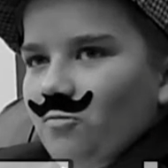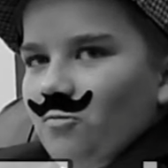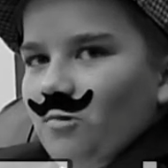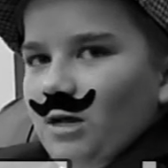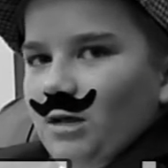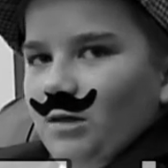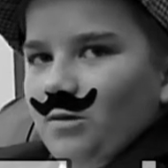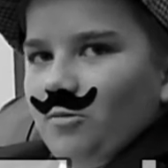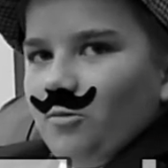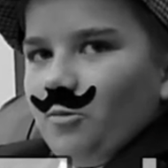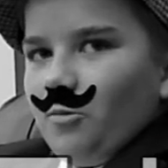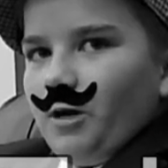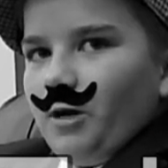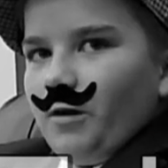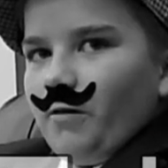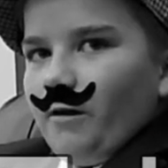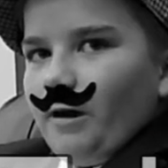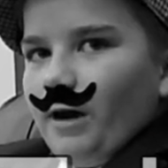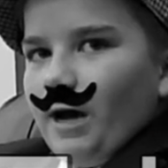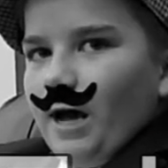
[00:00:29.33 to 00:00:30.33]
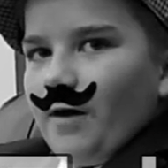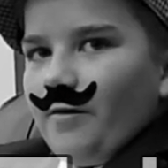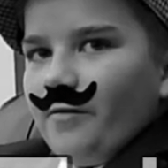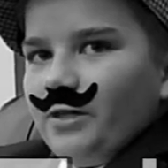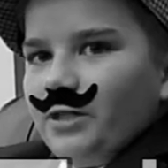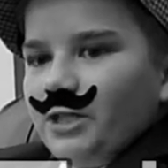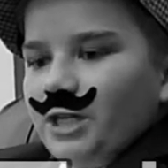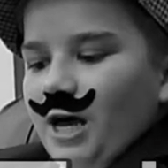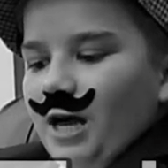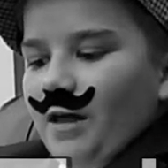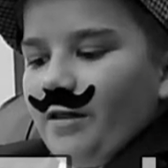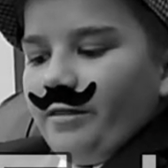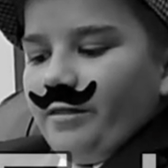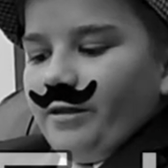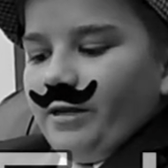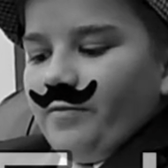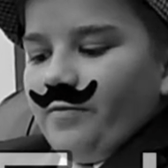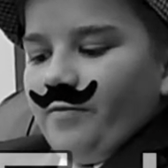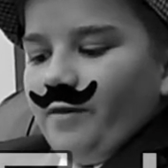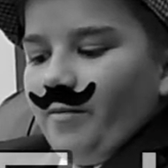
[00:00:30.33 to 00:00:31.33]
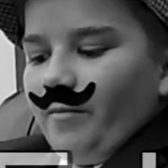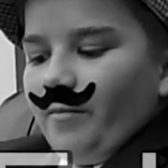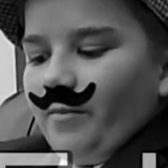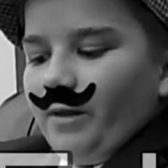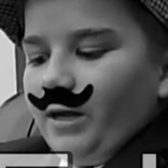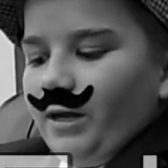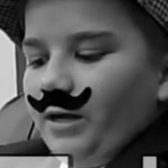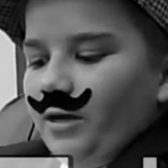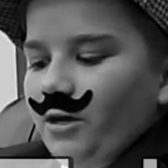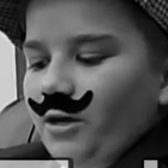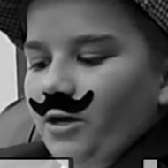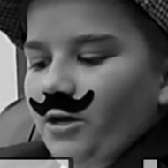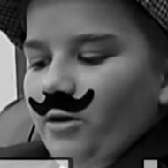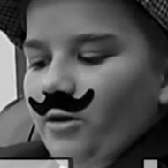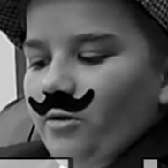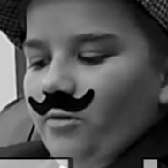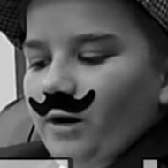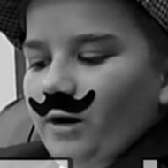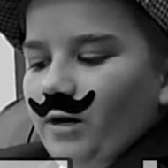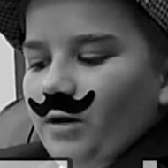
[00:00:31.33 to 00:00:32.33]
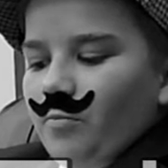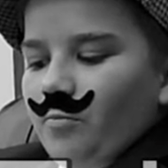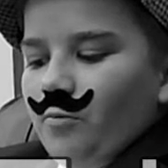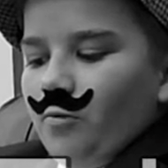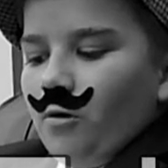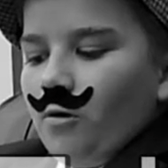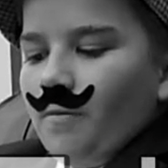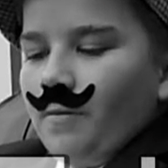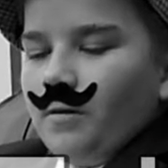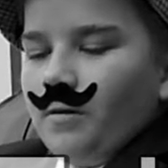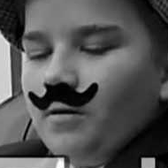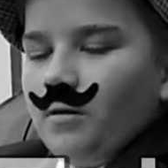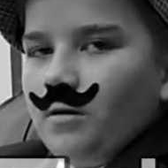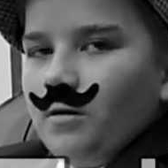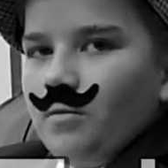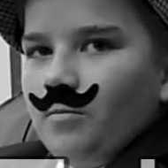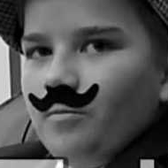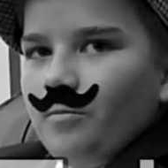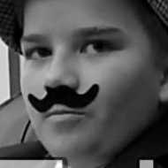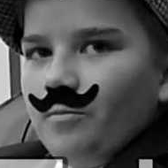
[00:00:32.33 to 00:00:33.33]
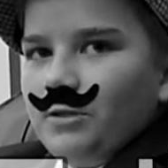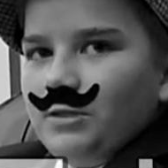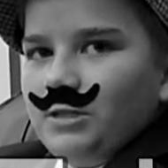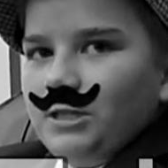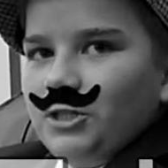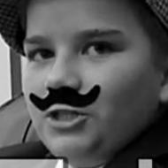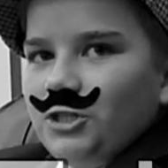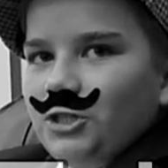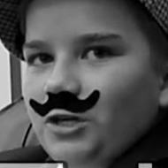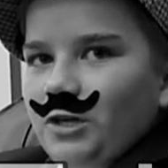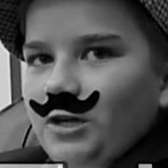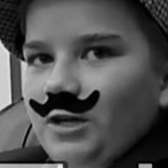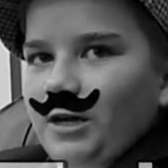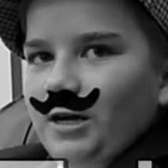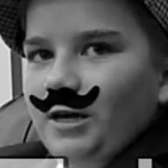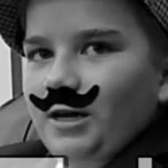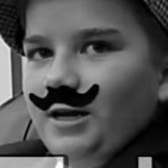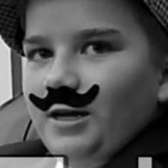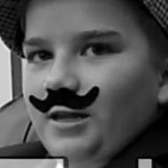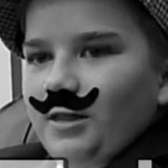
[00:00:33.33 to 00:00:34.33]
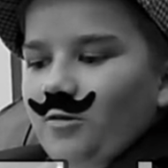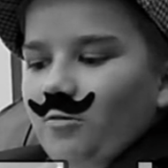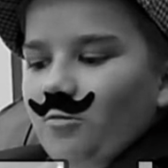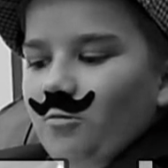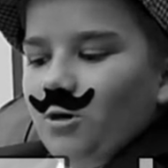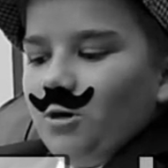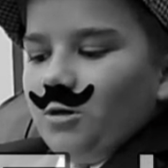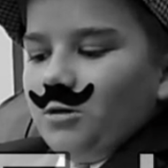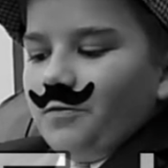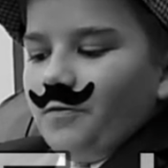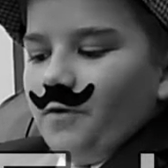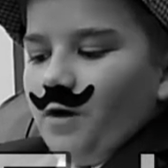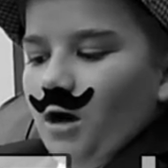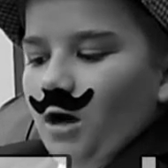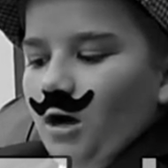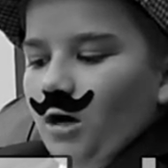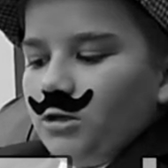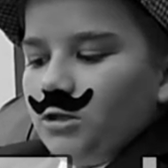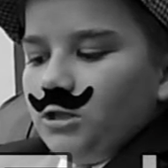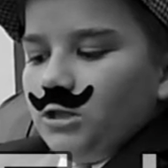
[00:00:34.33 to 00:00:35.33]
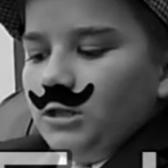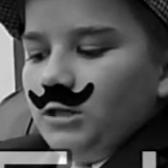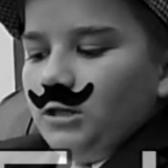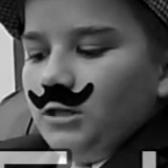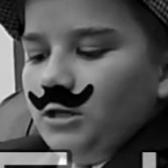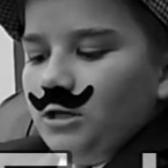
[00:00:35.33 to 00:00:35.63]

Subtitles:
Well, we are an Irish Catholic family who had a prominent position in the world of art.